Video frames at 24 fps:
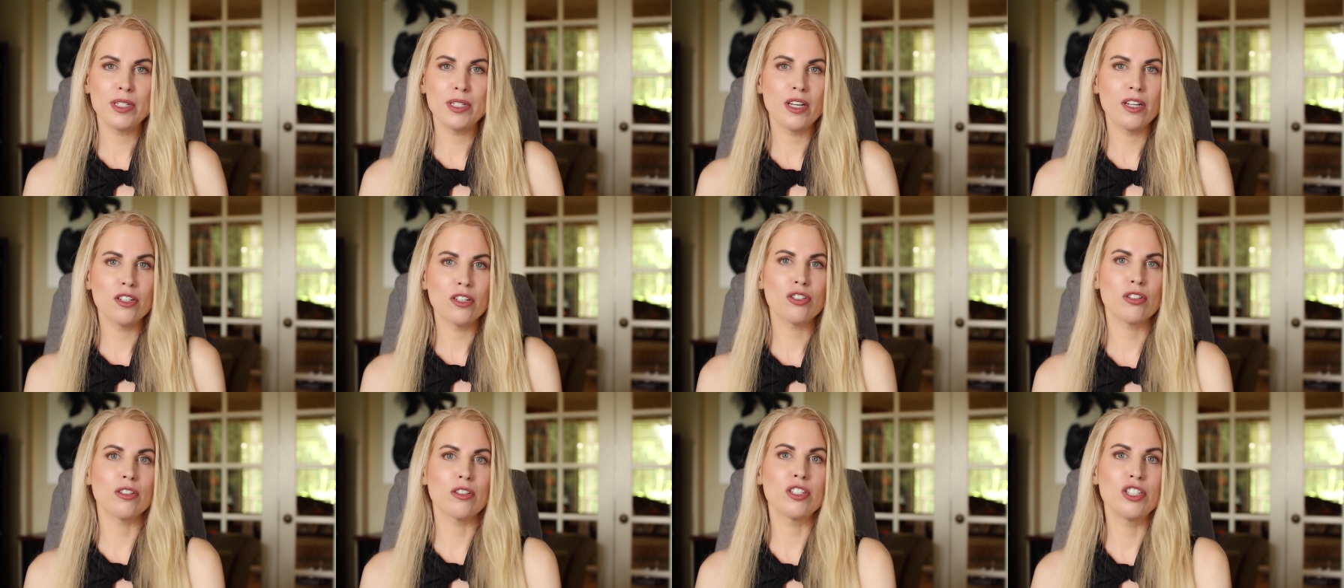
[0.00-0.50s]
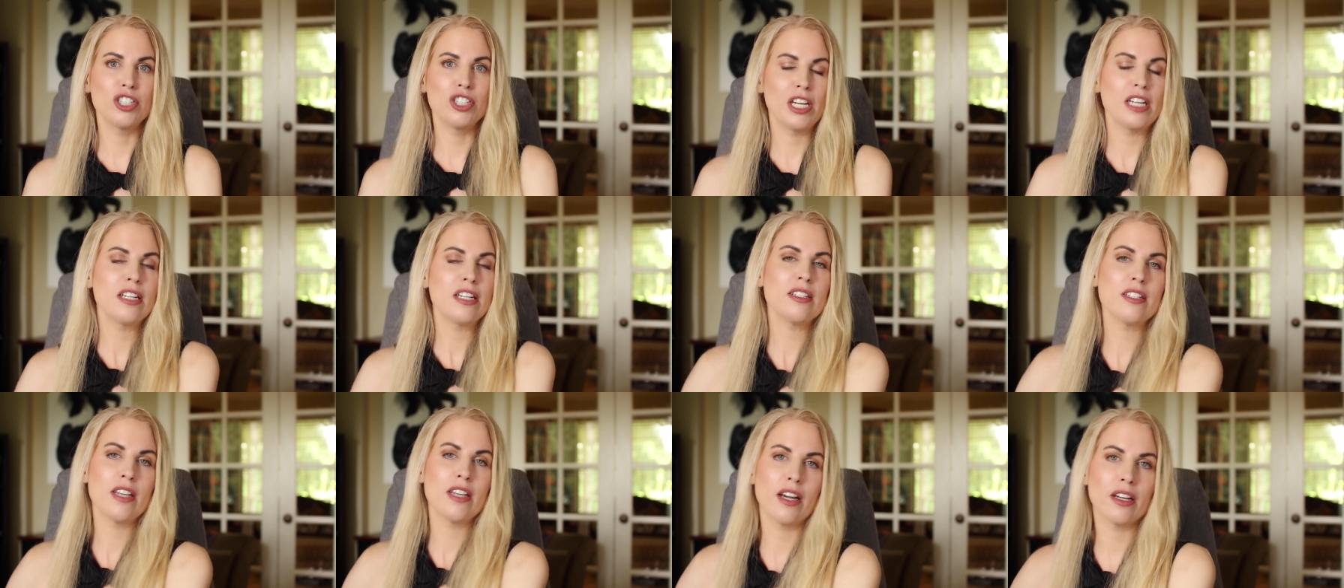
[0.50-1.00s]
potential
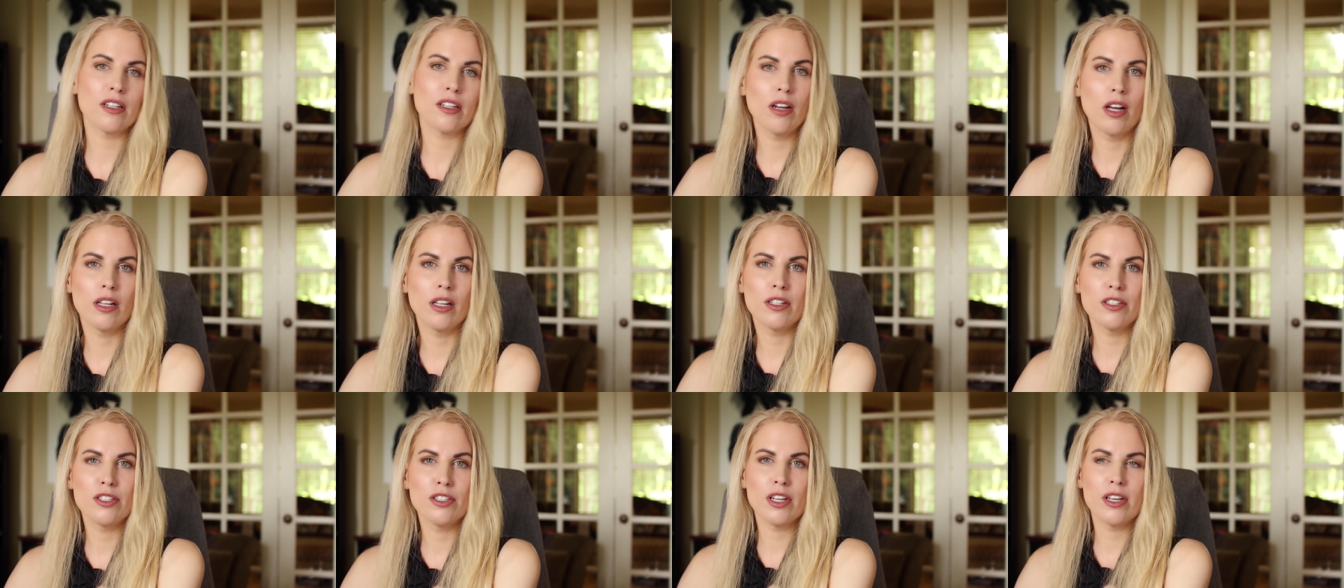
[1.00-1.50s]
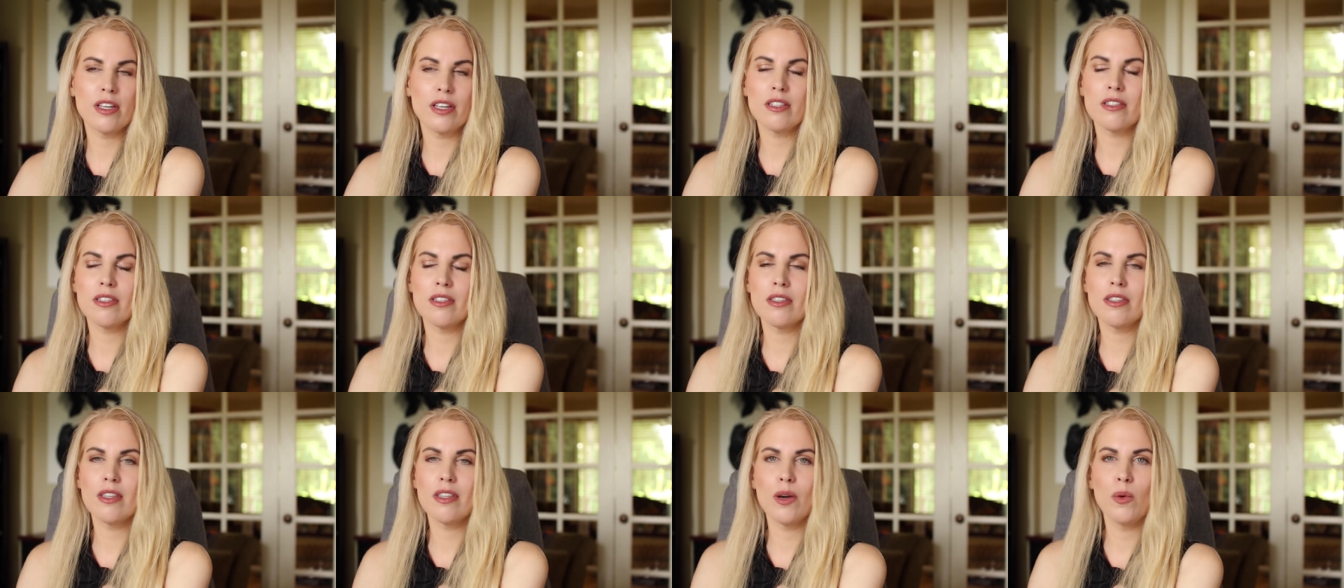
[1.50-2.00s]
gene
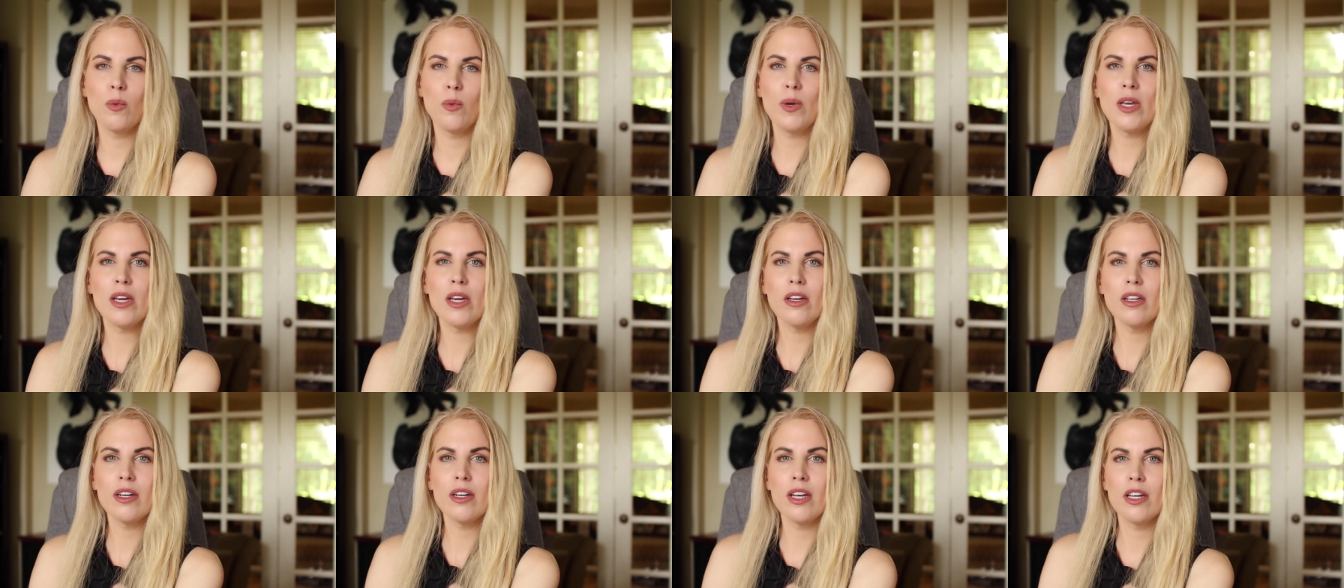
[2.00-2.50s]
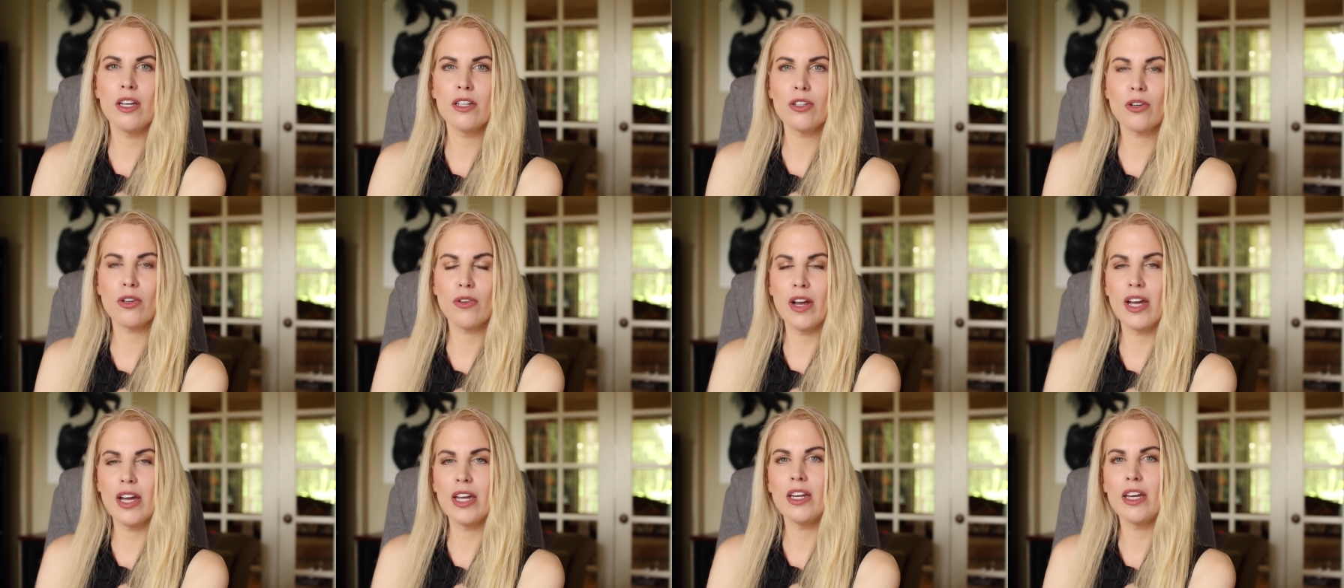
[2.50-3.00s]
technologies that we could
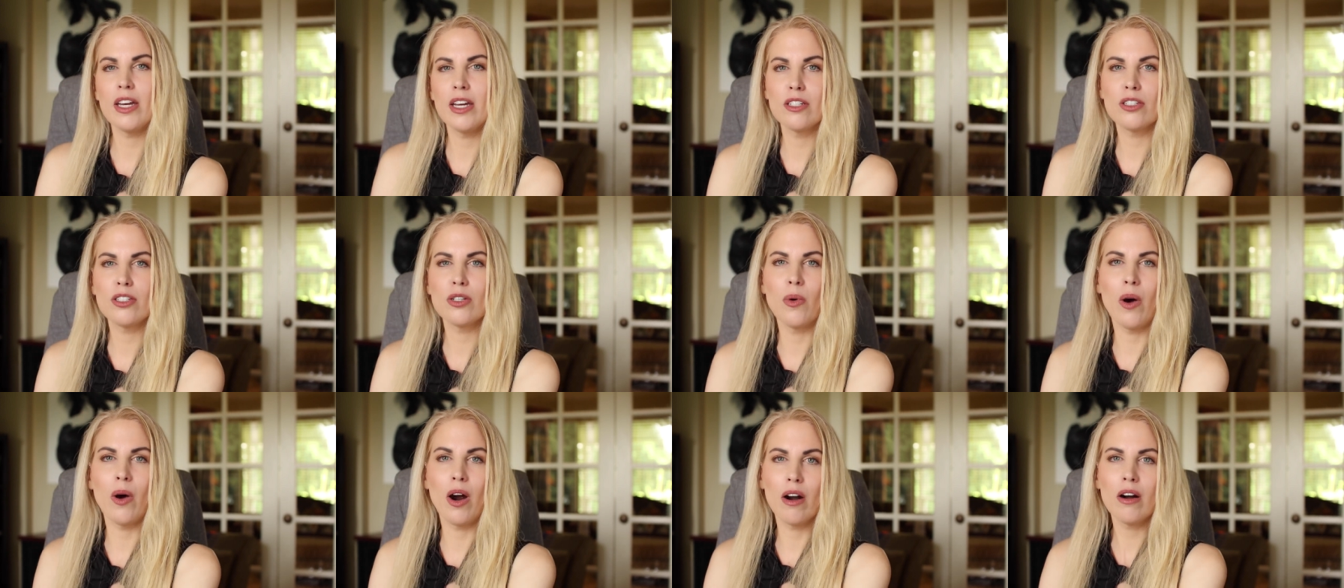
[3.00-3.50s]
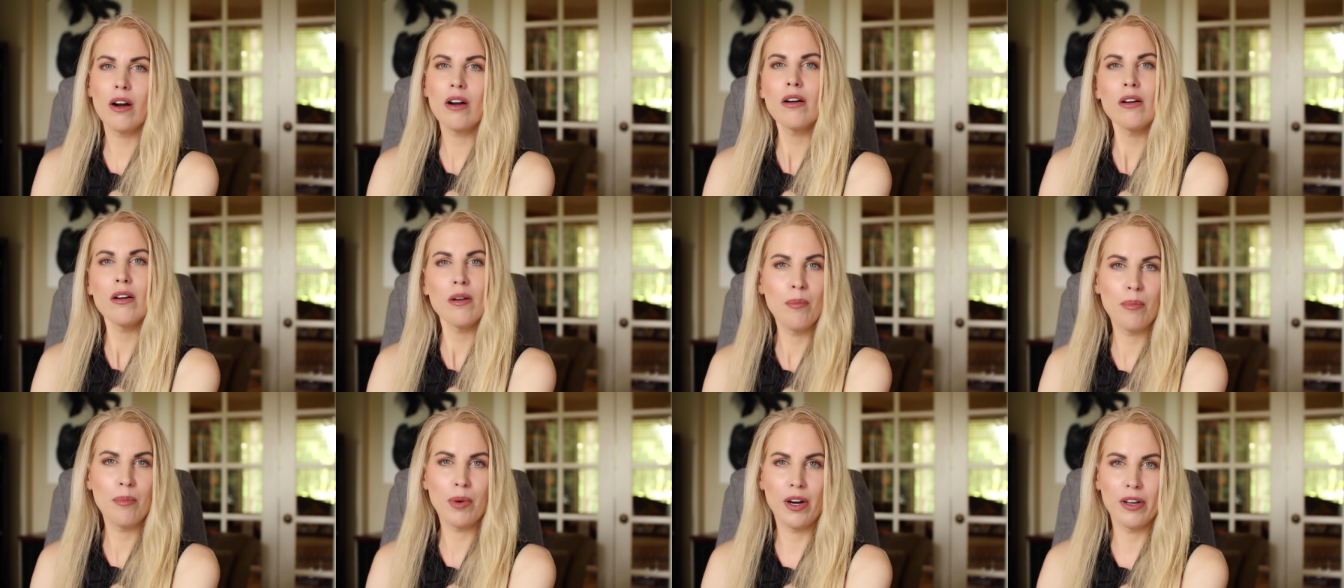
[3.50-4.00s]
integrate into
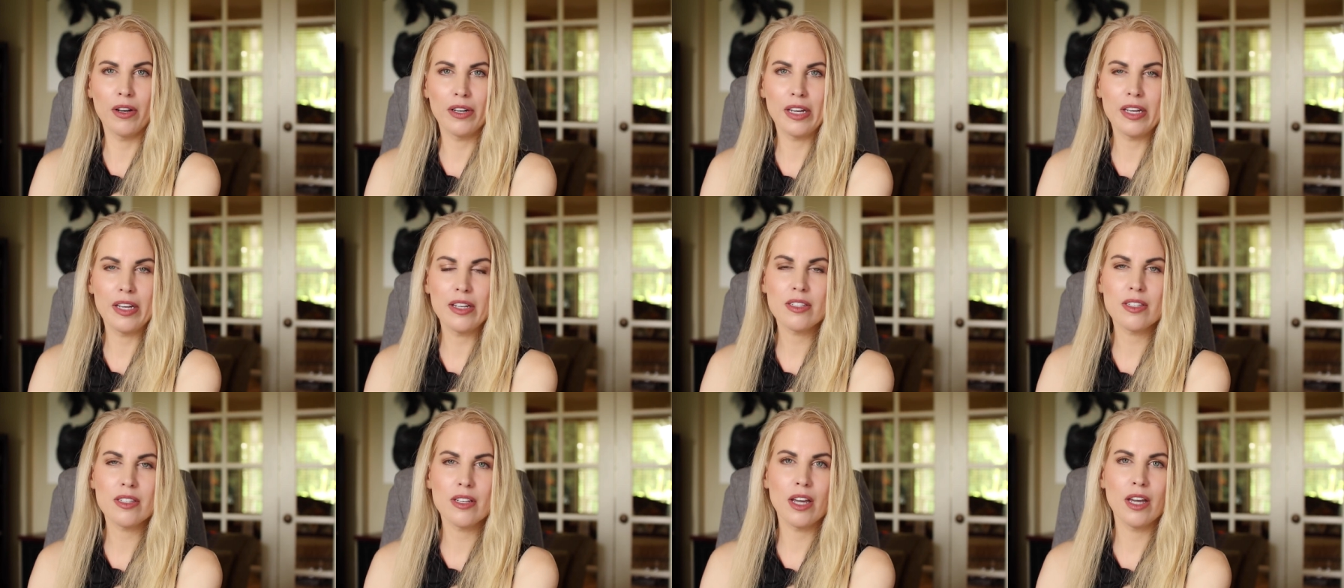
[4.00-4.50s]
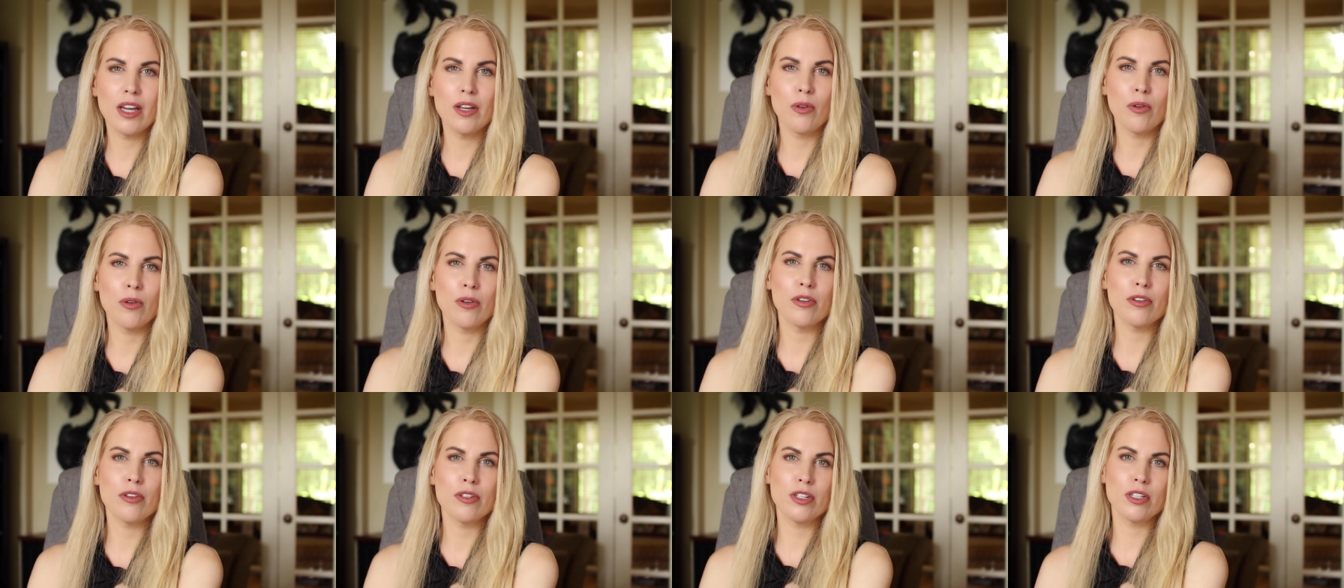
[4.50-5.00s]
our bodies in
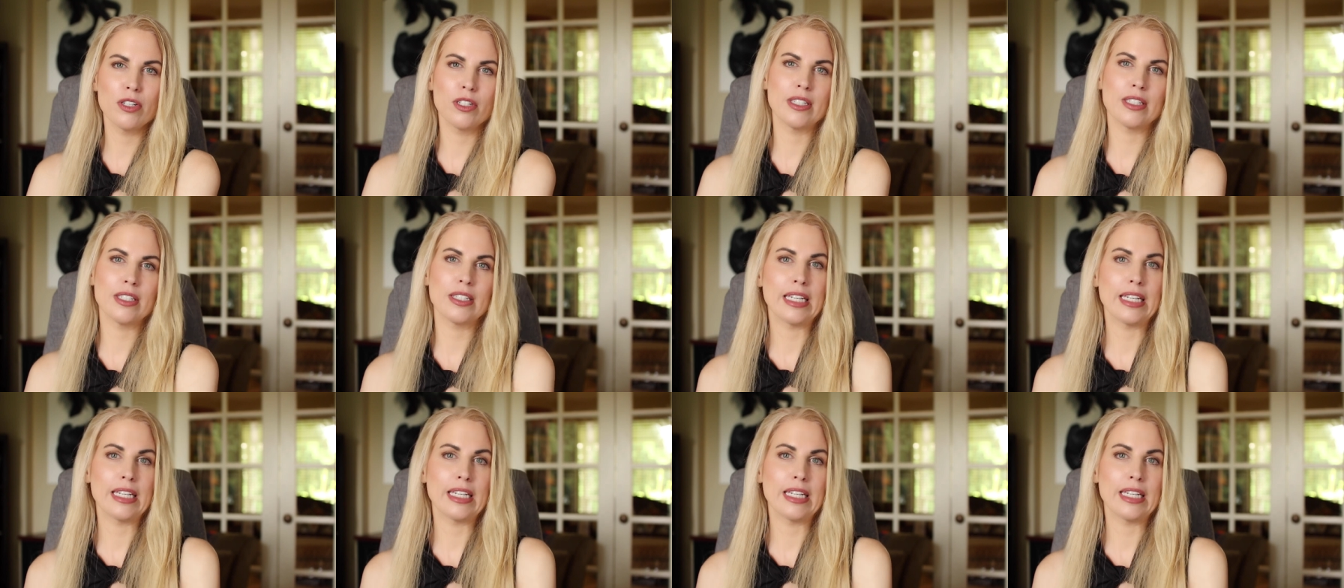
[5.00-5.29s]
order to